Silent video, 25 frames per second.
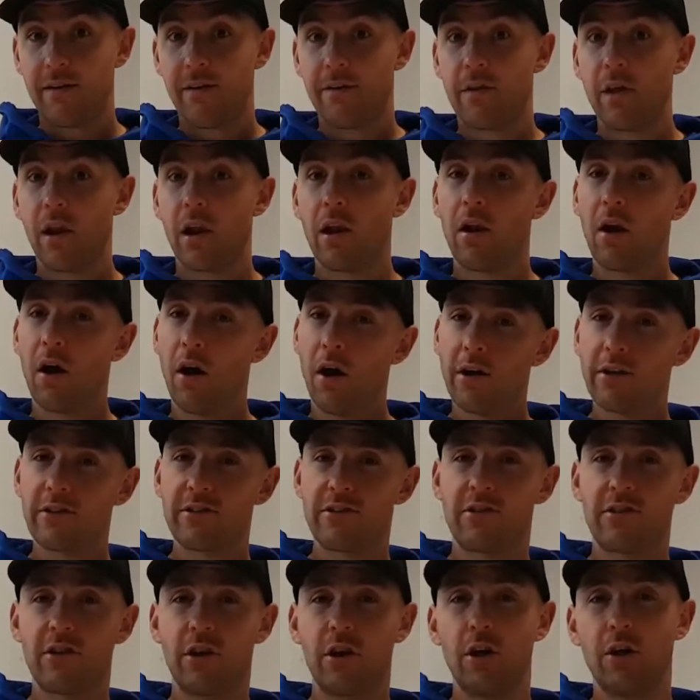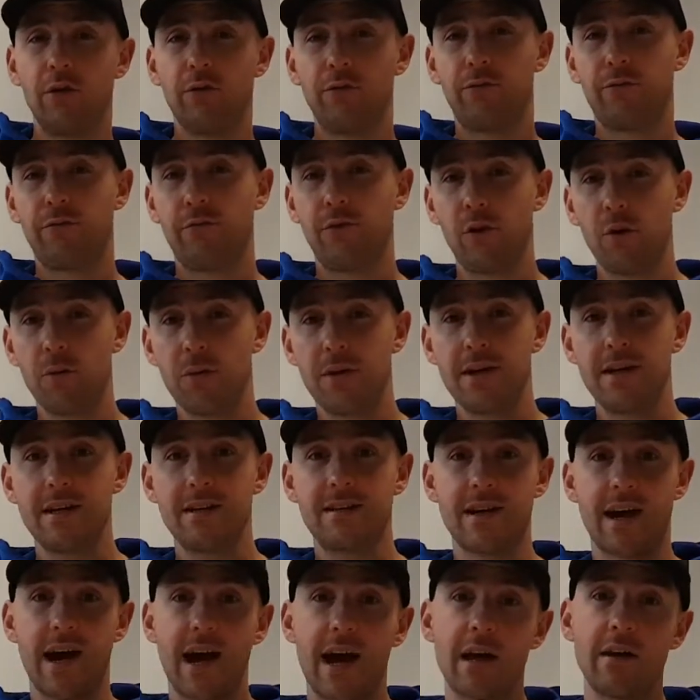the loss of
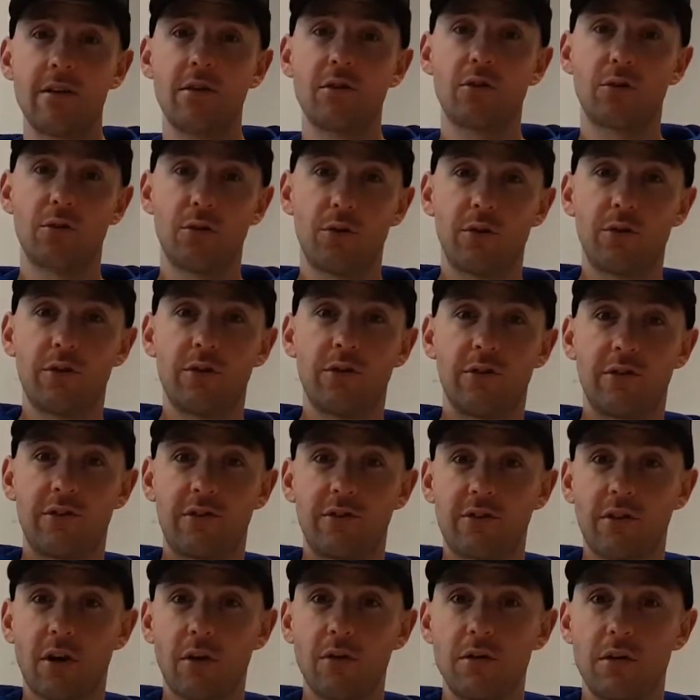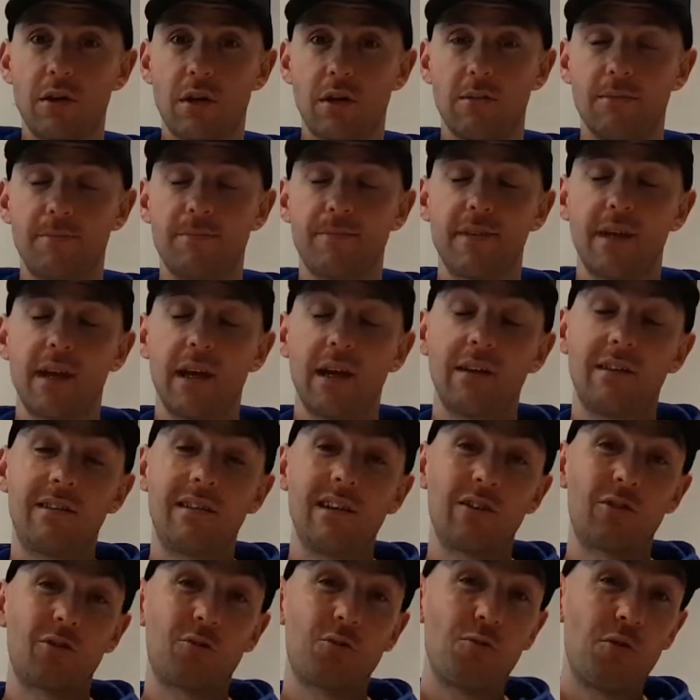fluid and or sodium
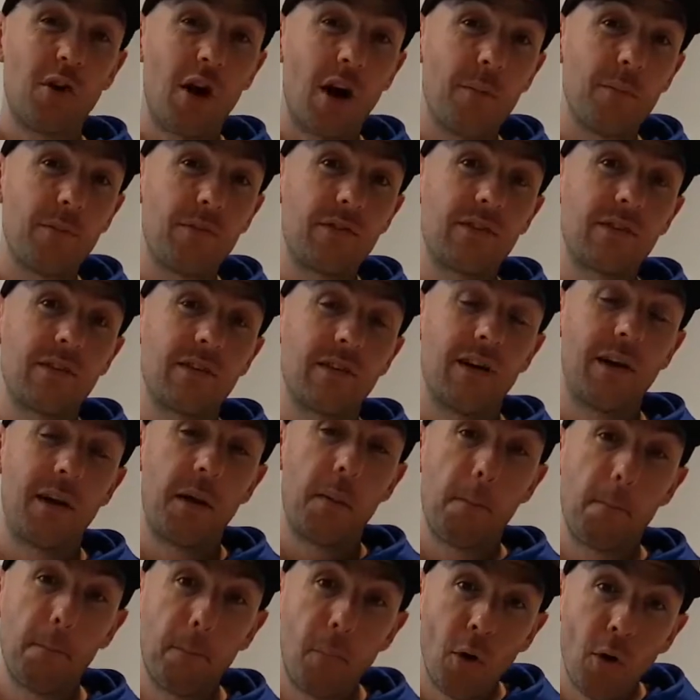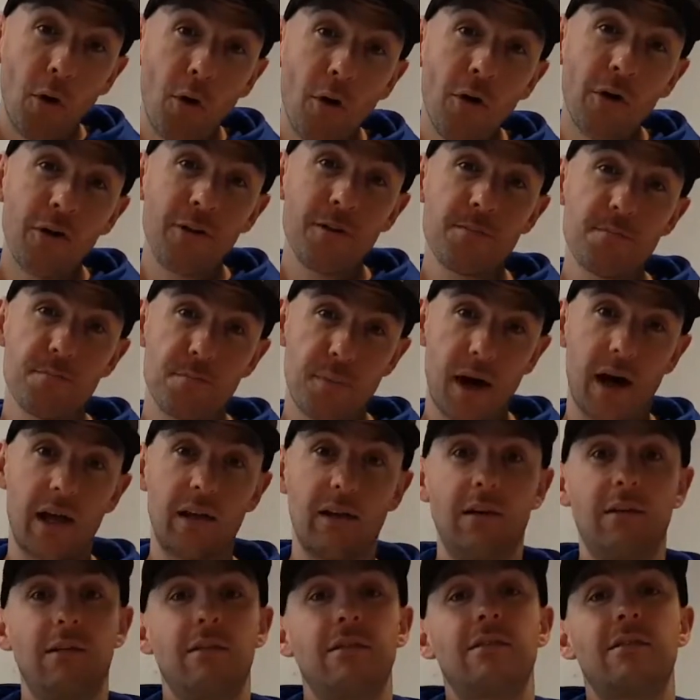disrupts an important
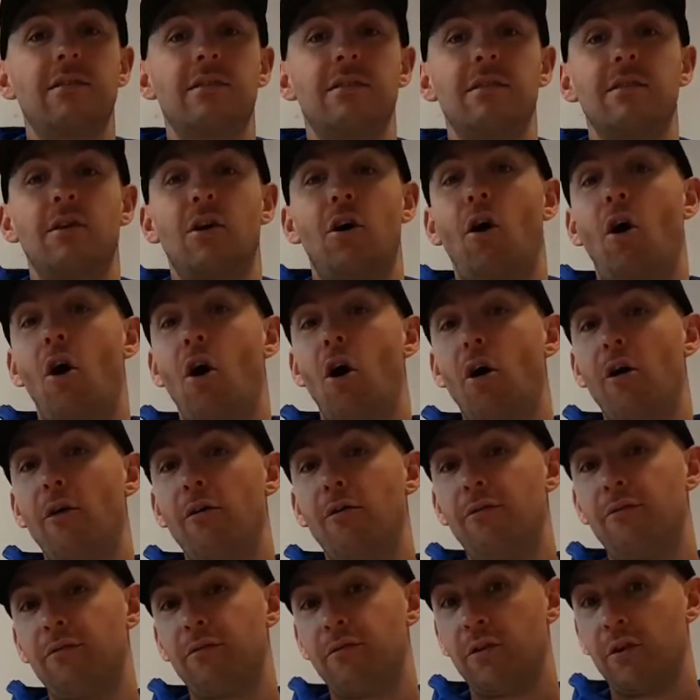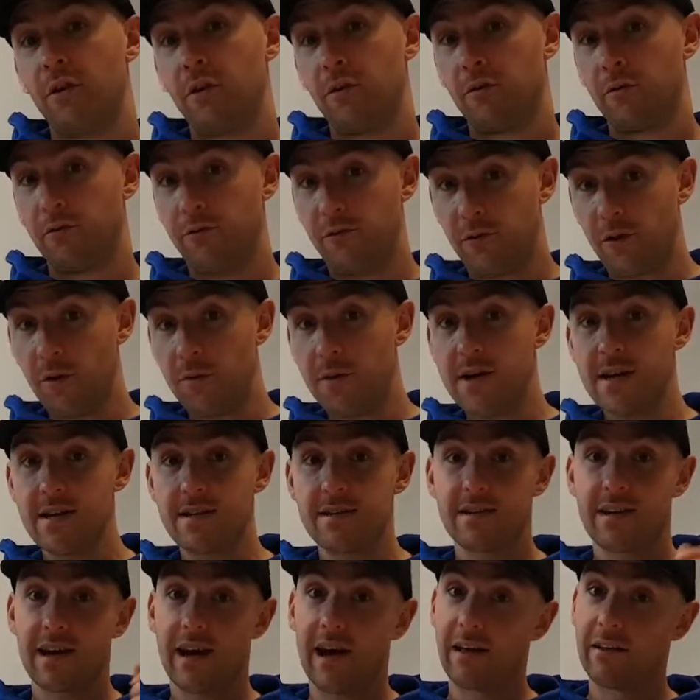balance of
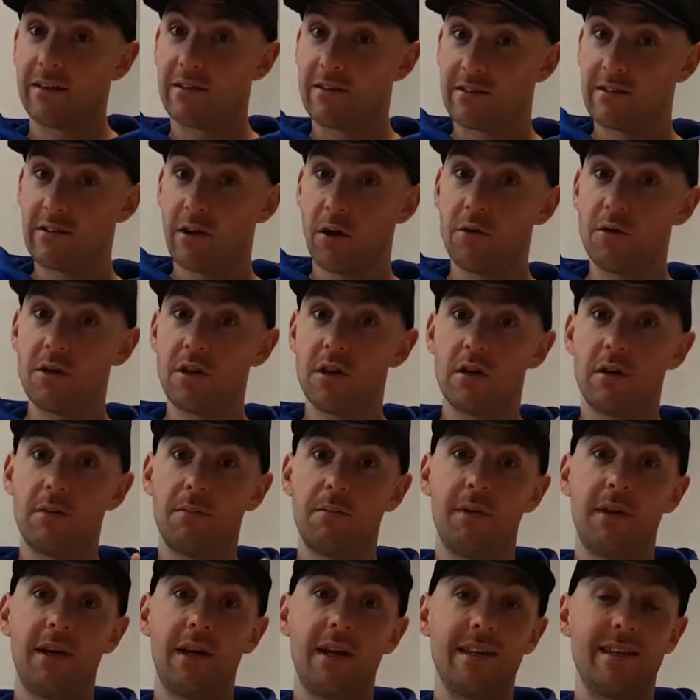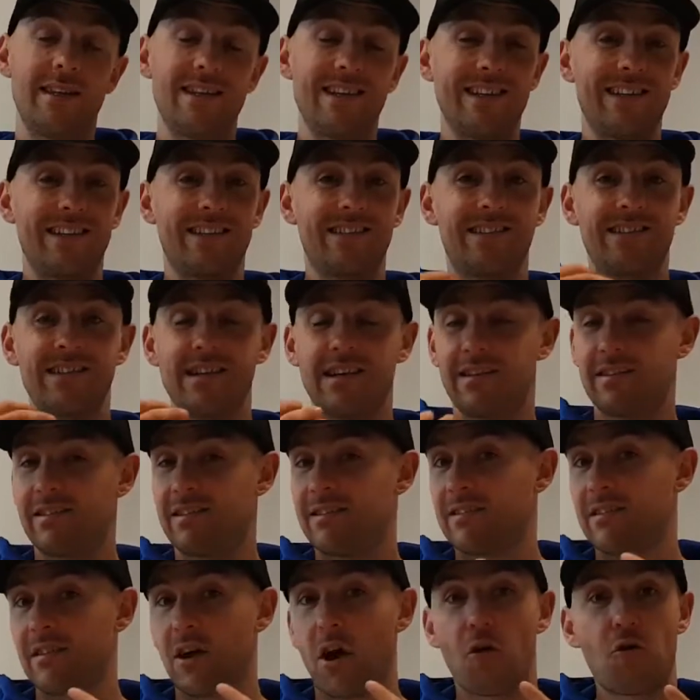fluid and sodium that
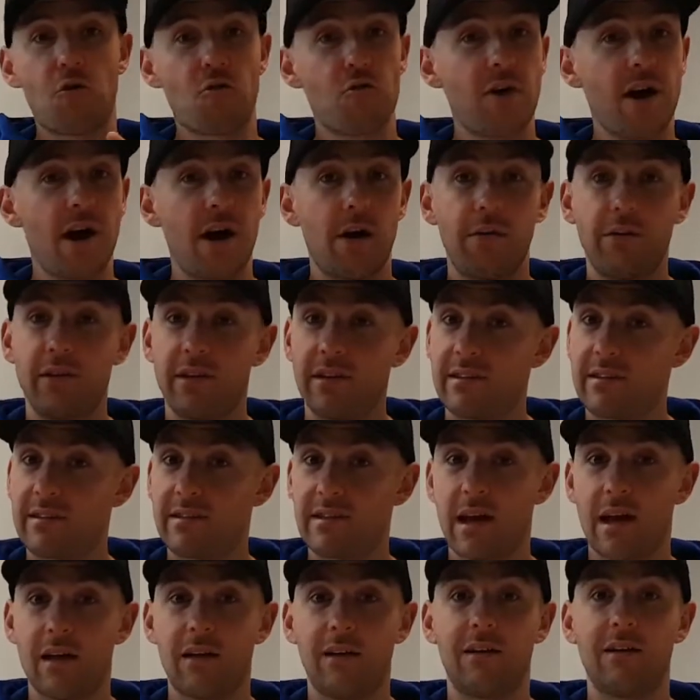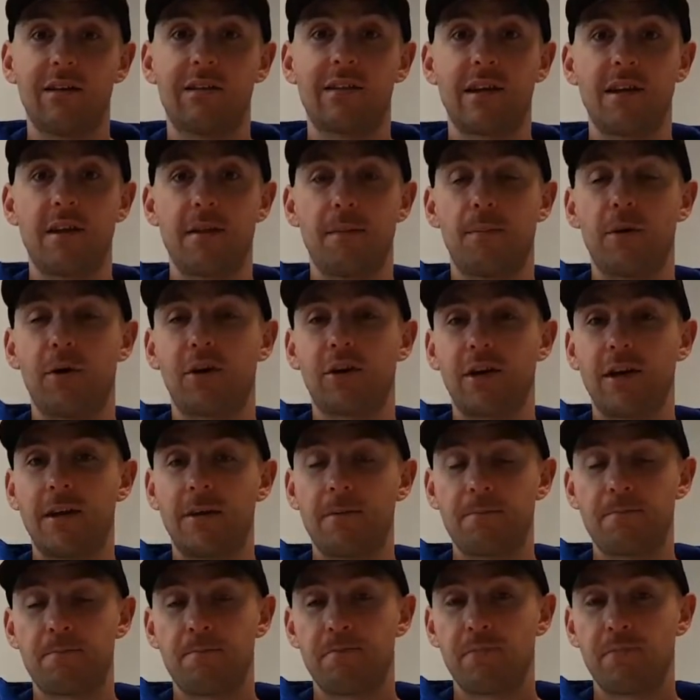exists around the cells in the body.